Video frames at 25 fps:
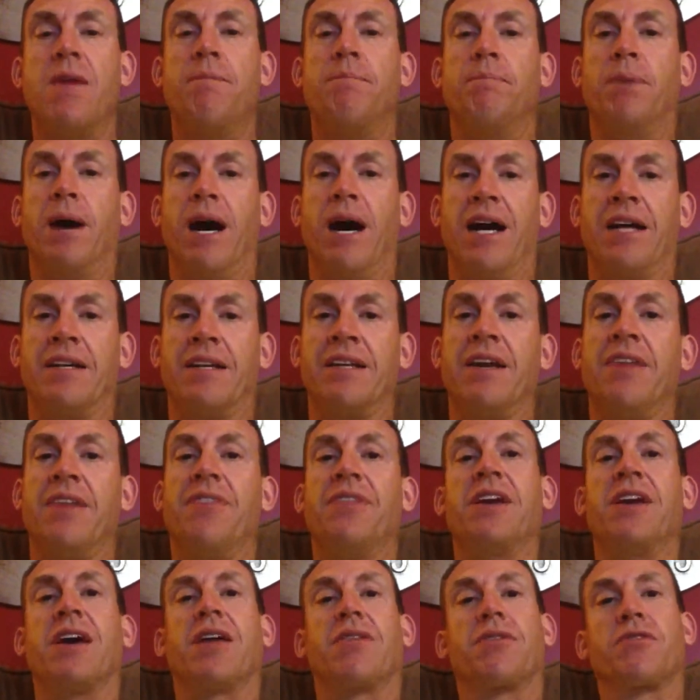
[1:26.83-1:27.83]
But
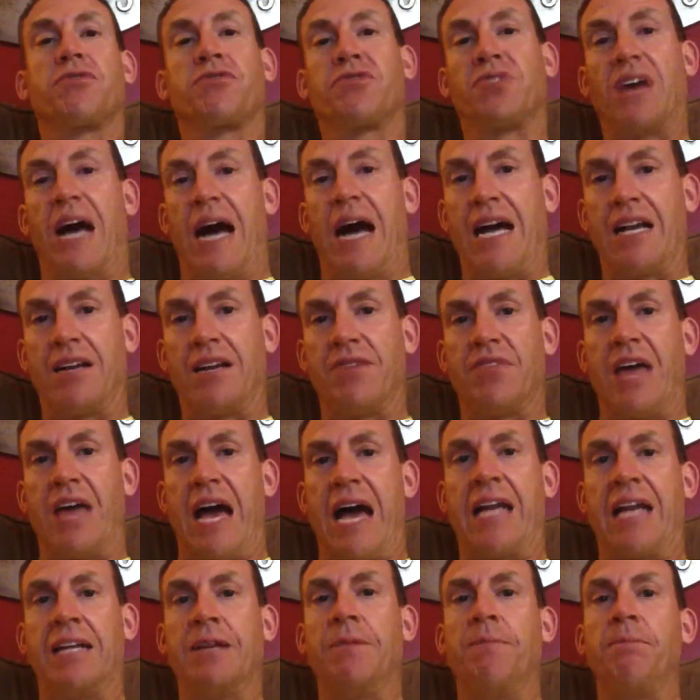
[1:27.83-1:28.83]
the other side of
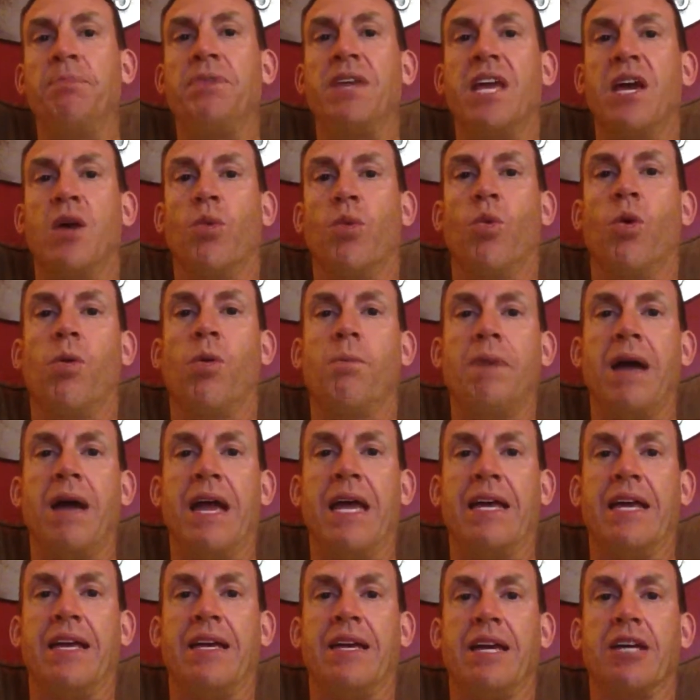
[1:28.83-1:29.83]
that, it will
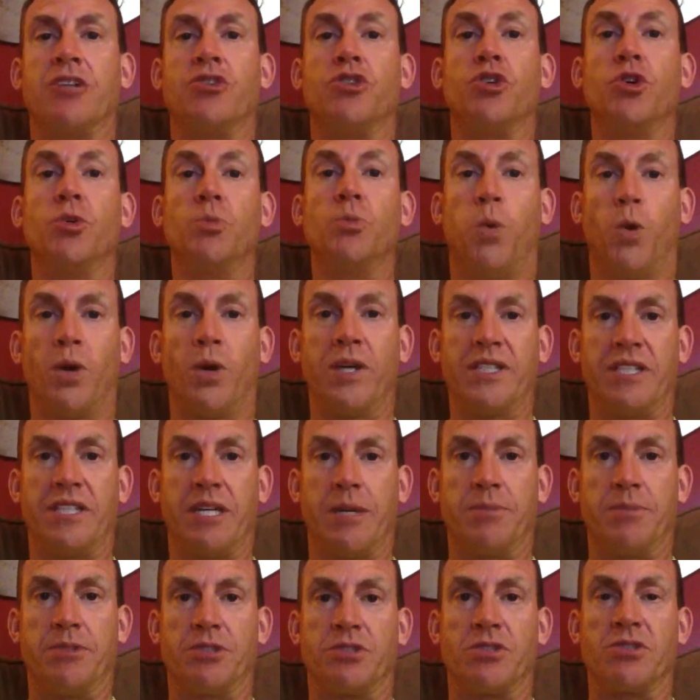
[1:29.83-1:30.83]
make dew point
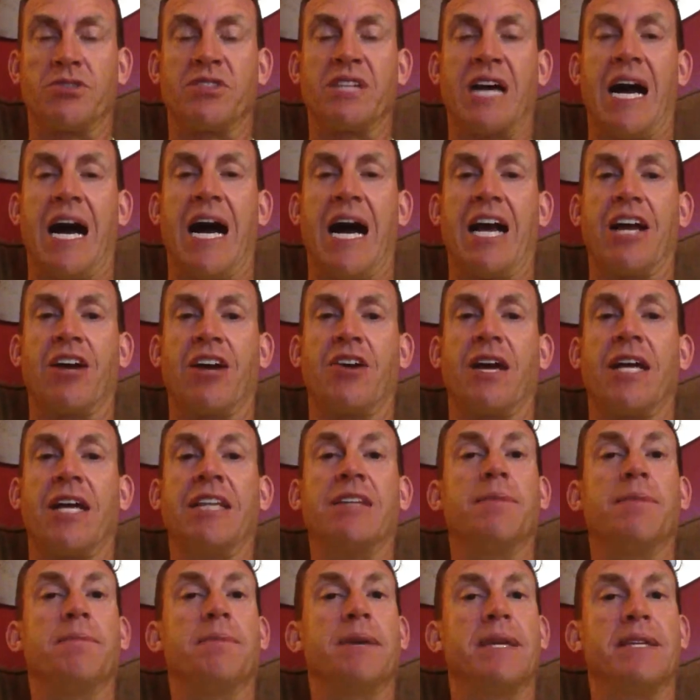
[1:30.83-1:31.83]
temperatures higher
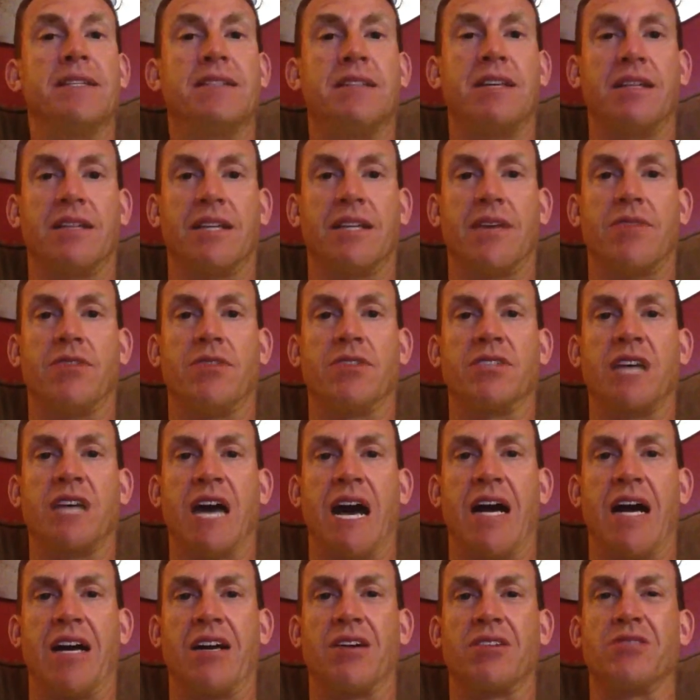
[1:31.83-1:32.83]
and humidity levels
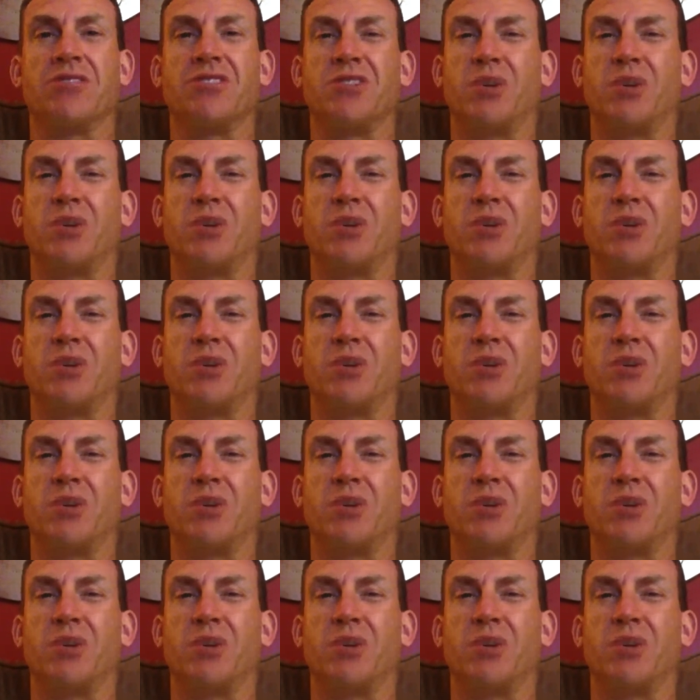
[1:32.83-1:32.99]
higher.